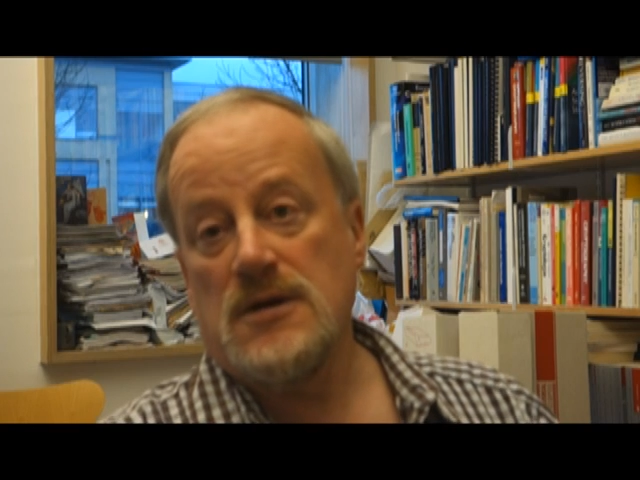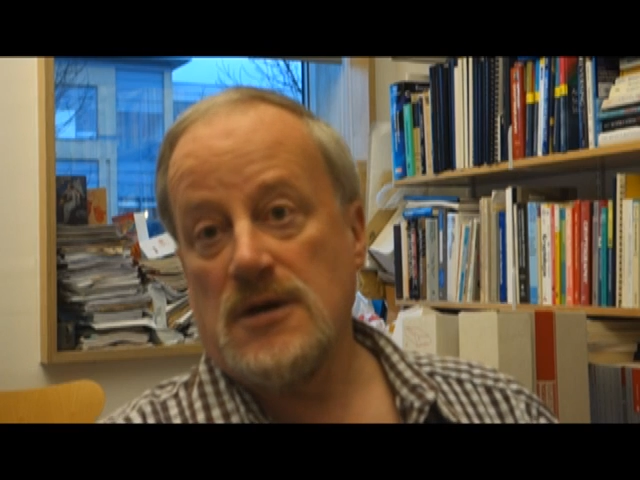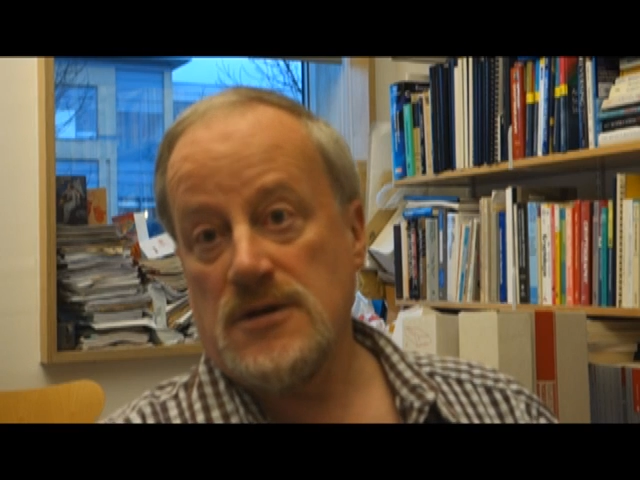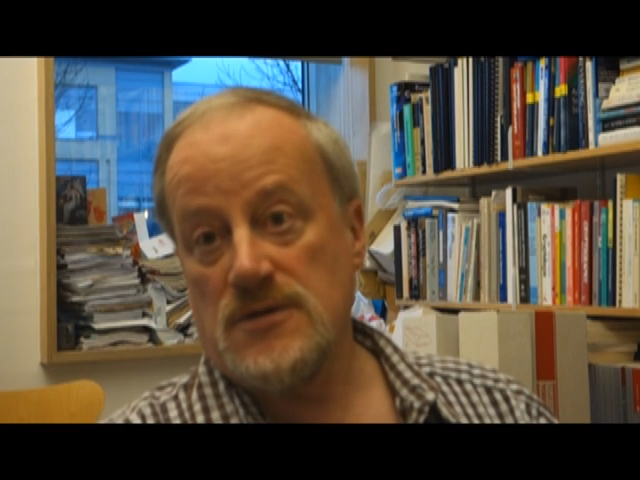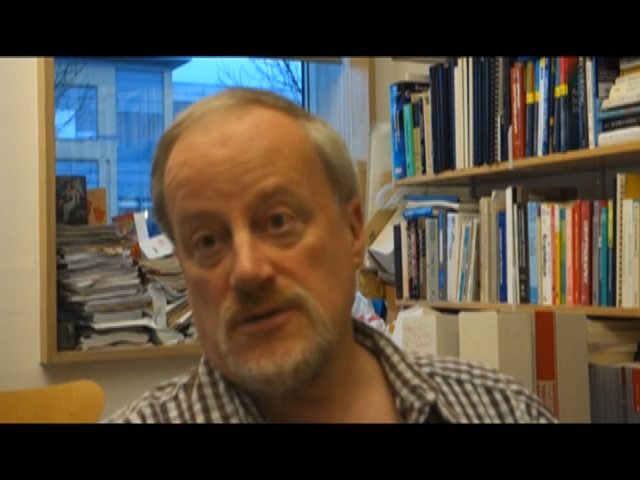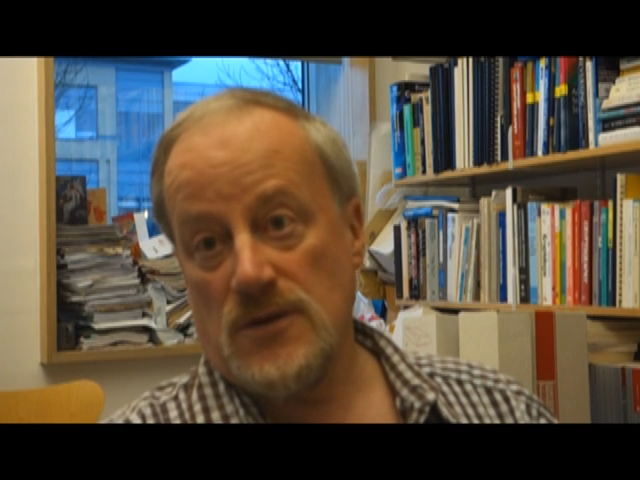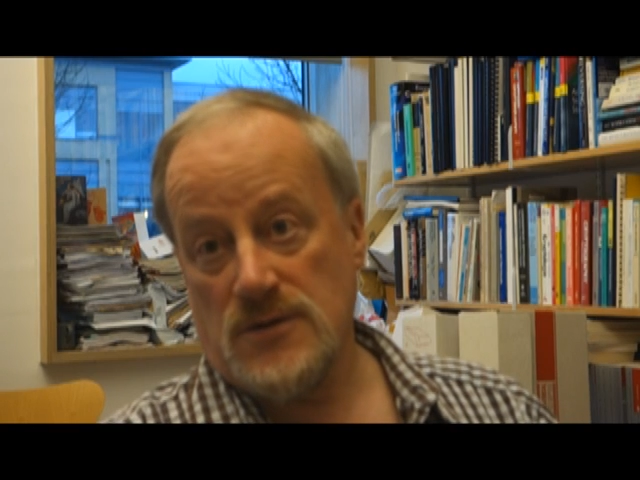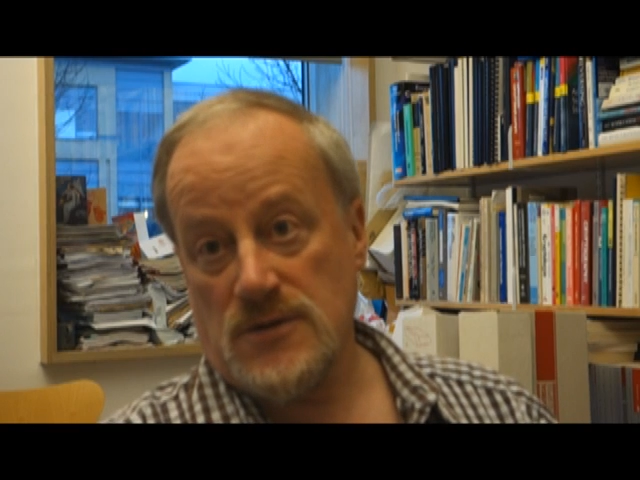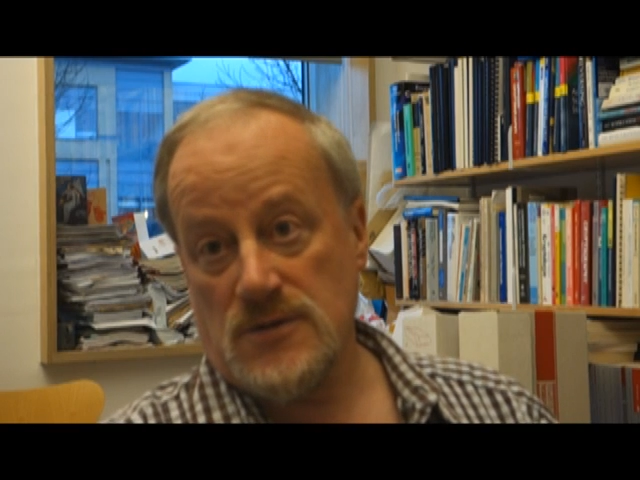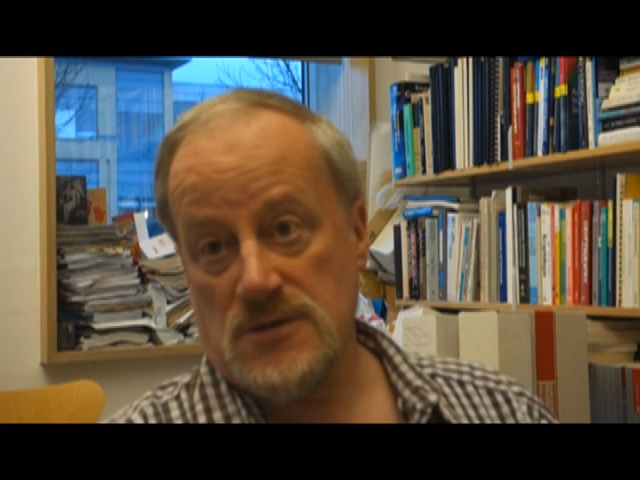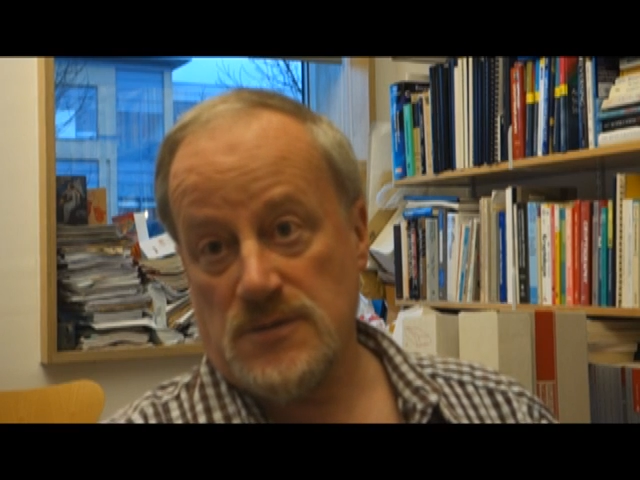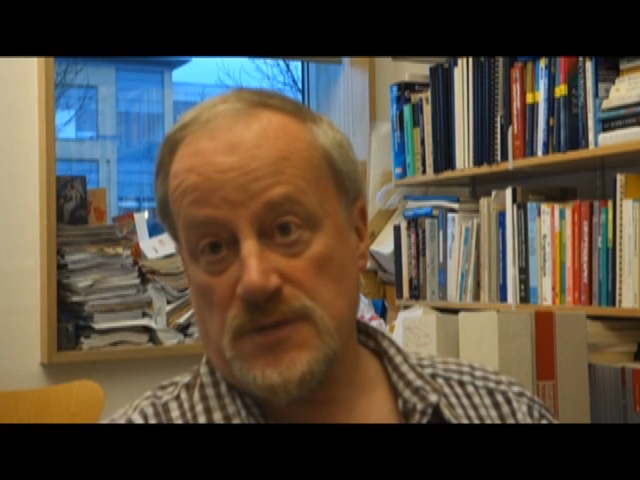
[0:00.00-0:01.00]
and you don't
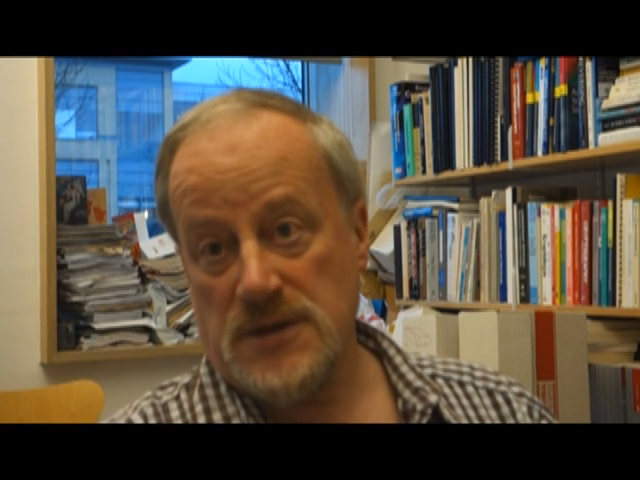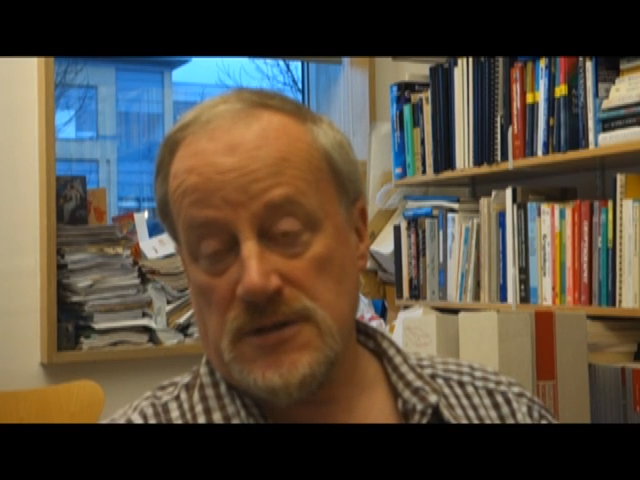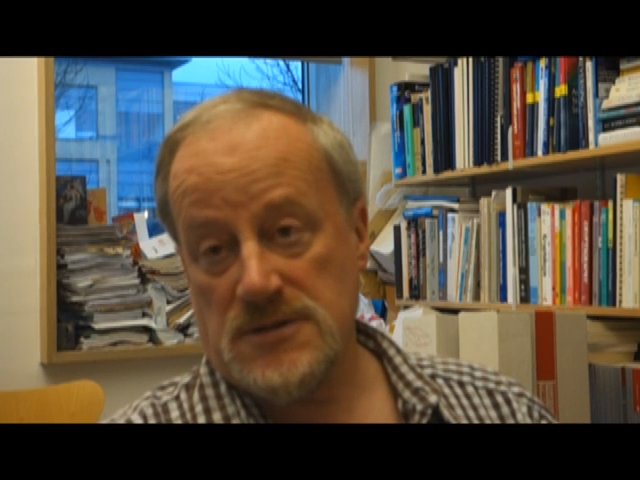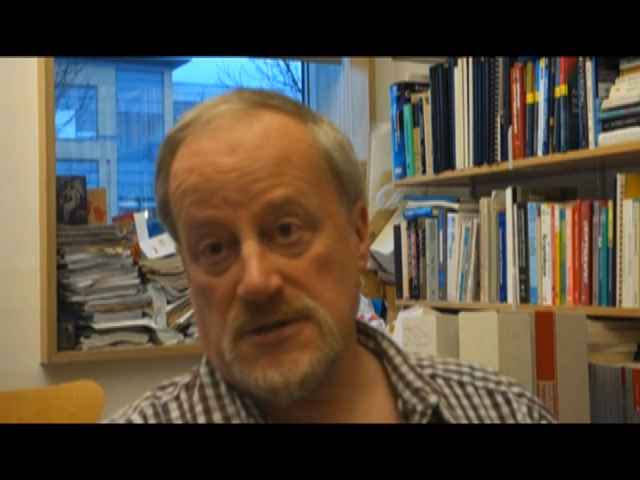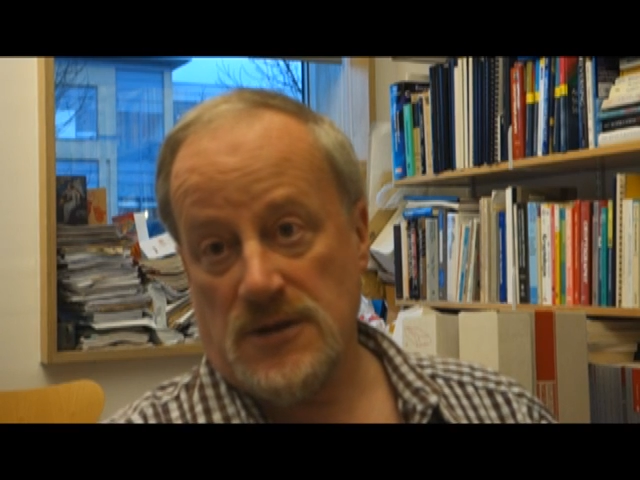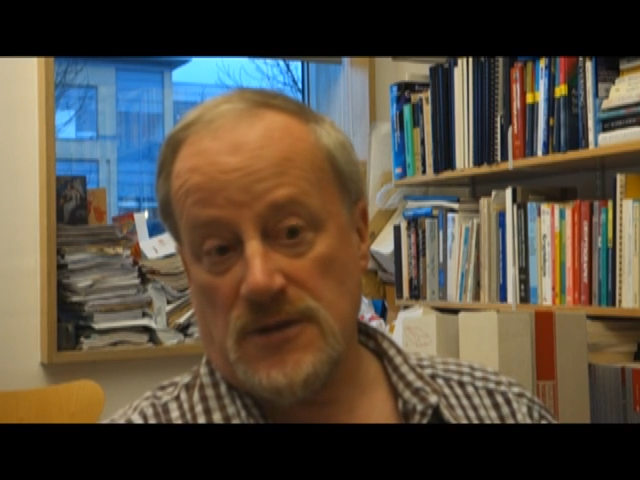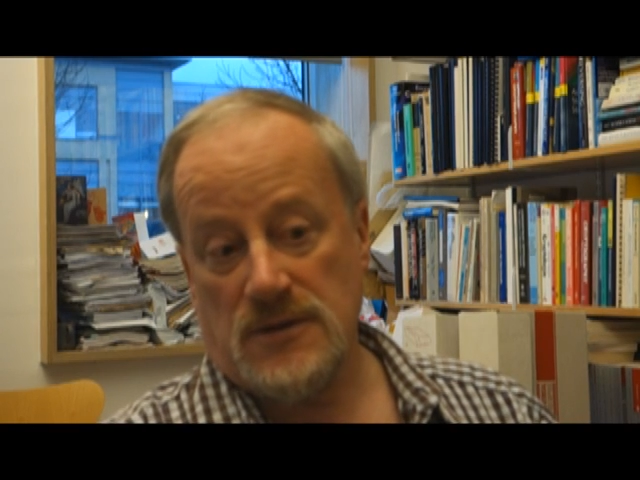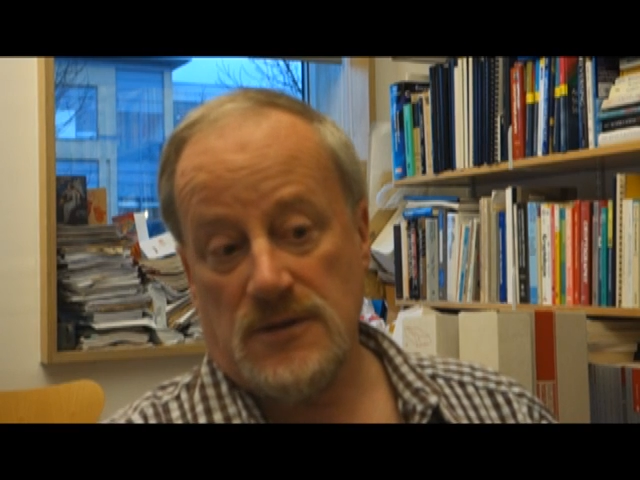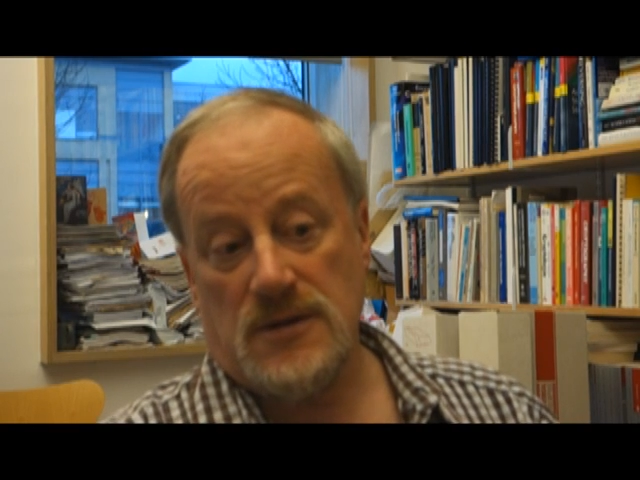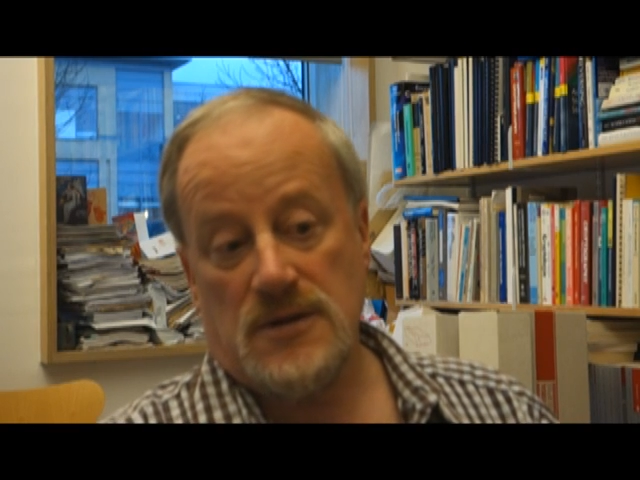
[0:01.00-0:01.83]
use a PIN at all.